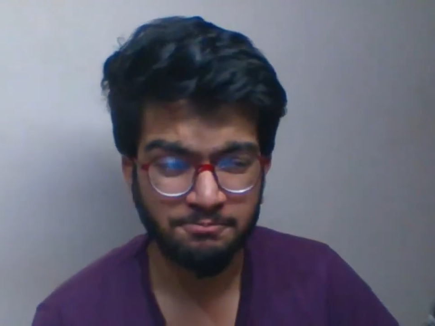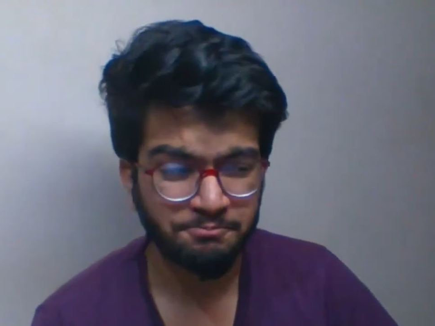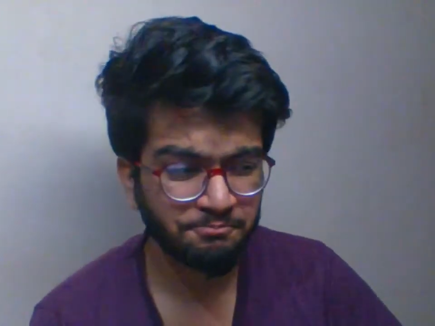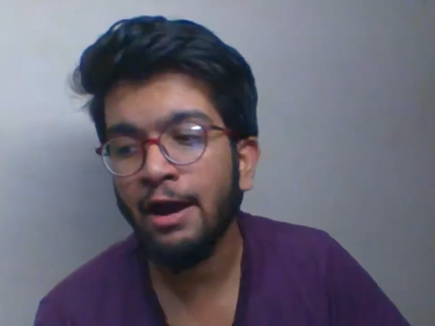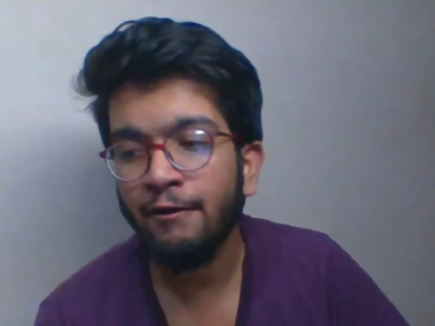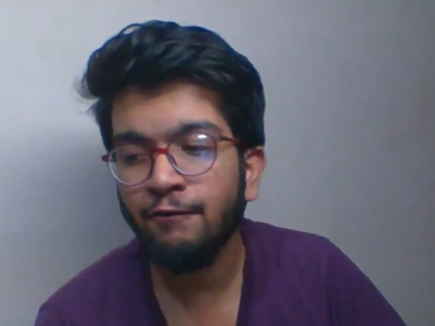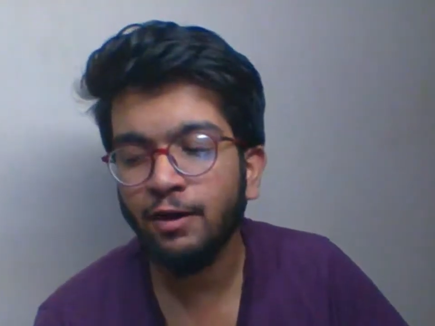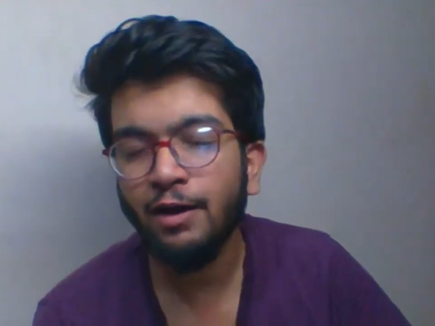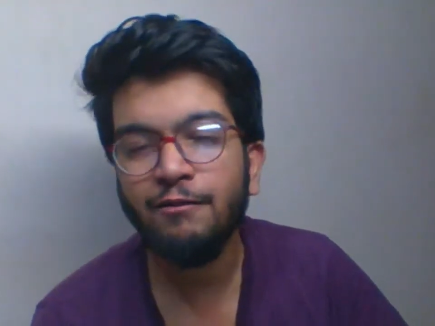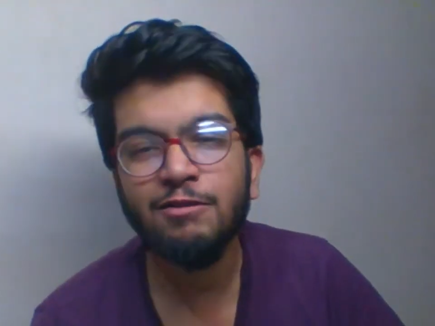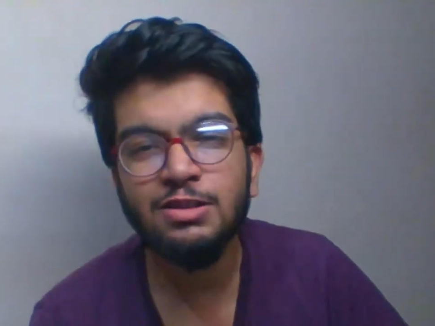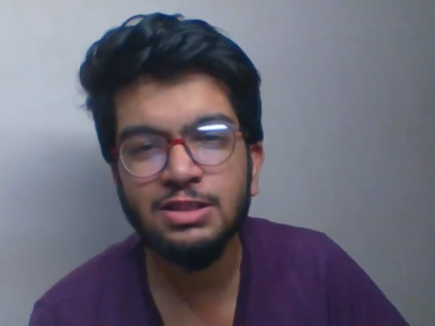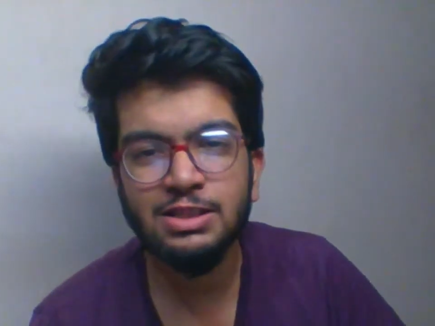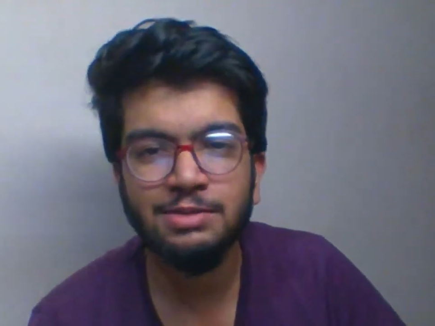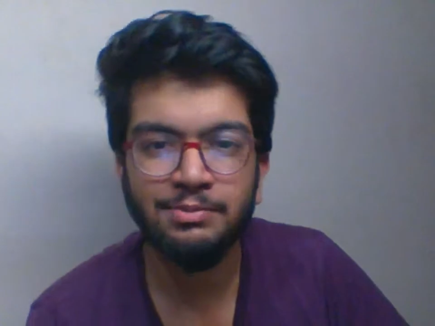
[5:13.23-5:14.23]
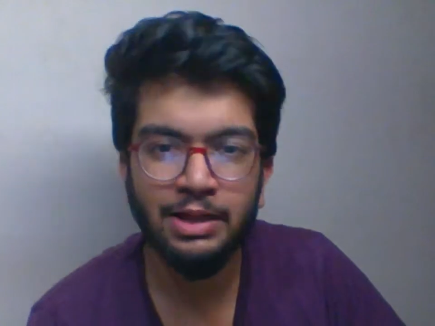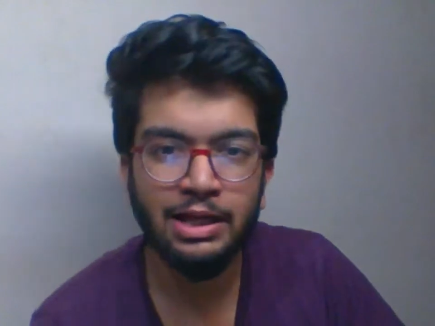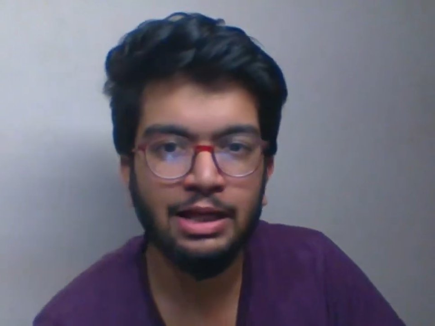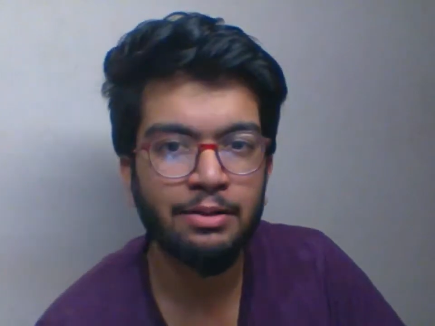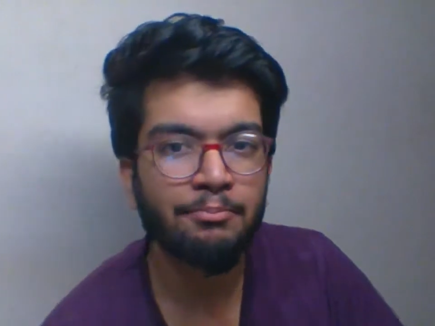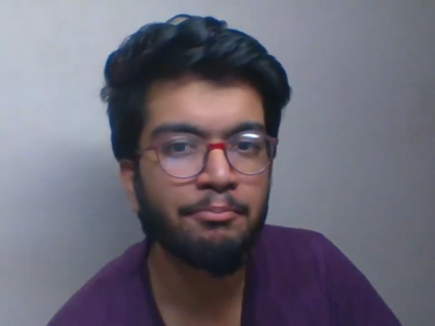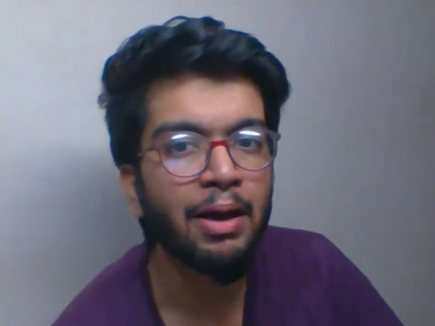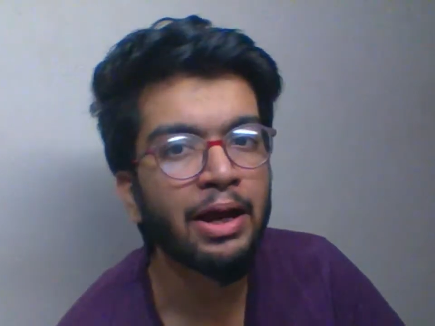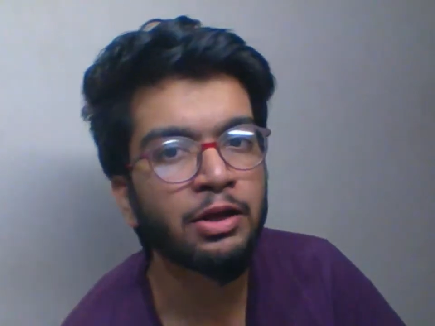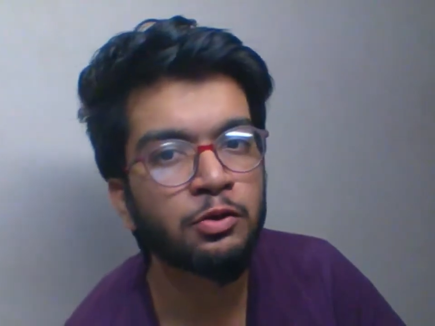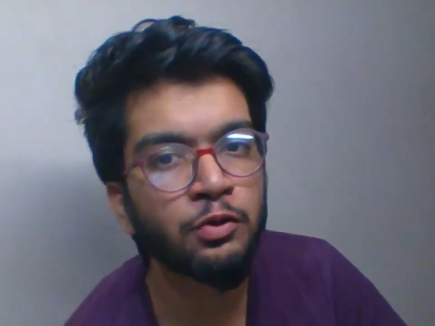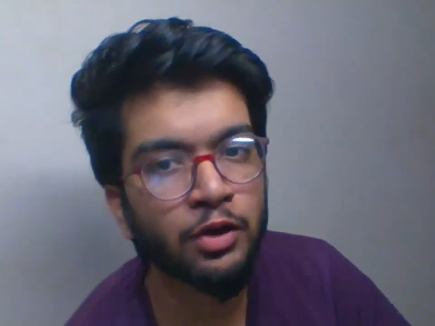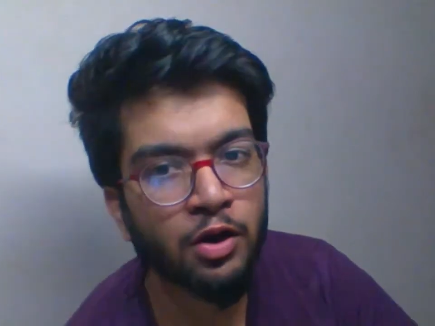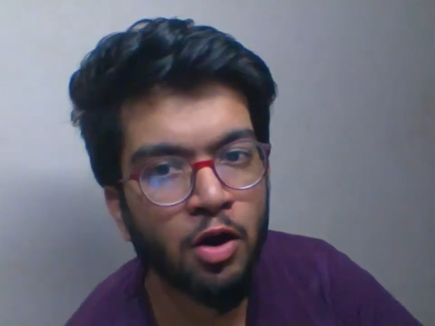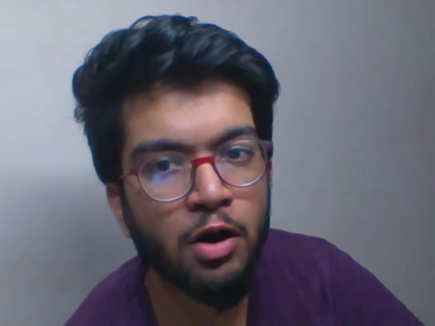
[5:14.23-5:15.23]
I will someday come back
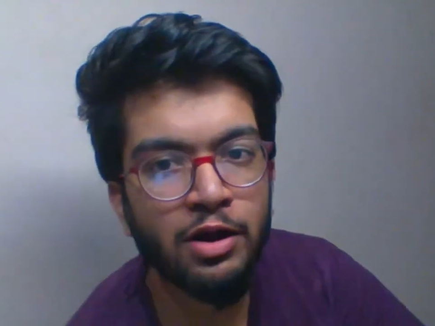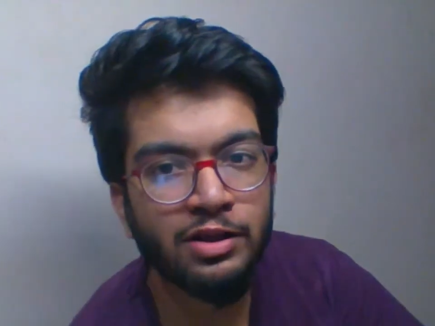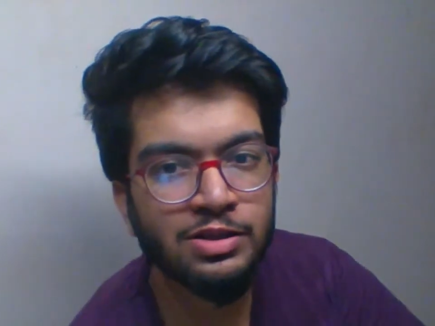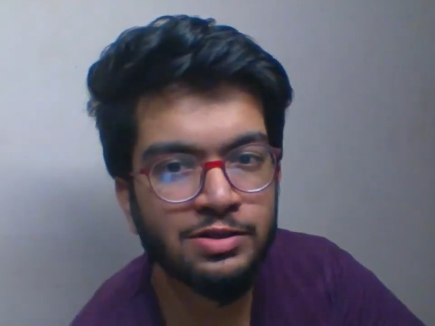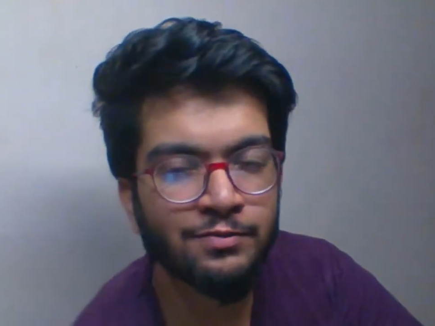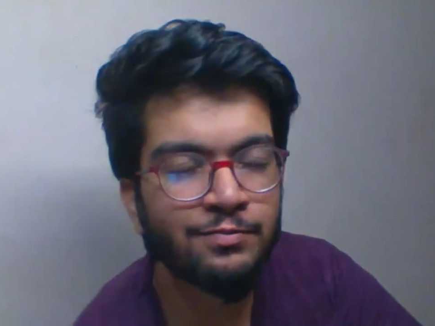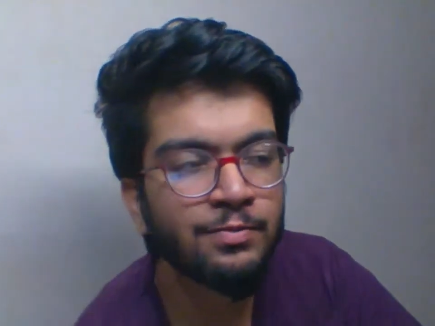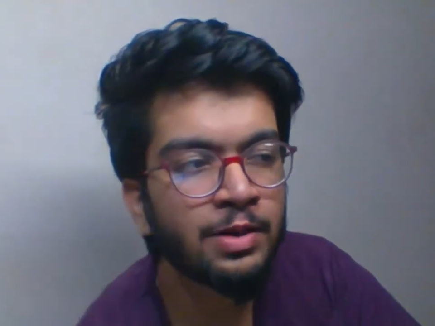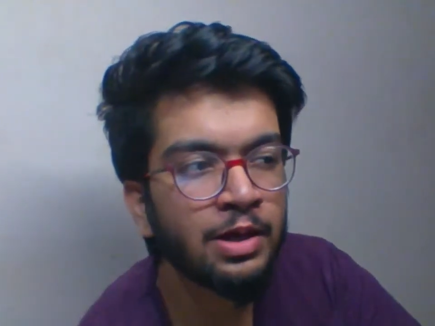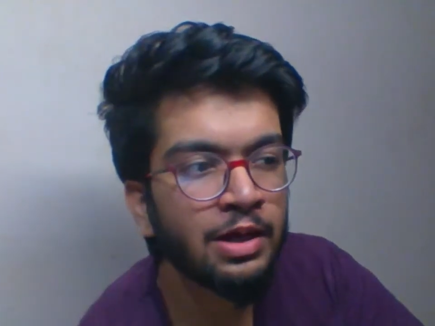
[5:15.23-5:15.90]
to recording some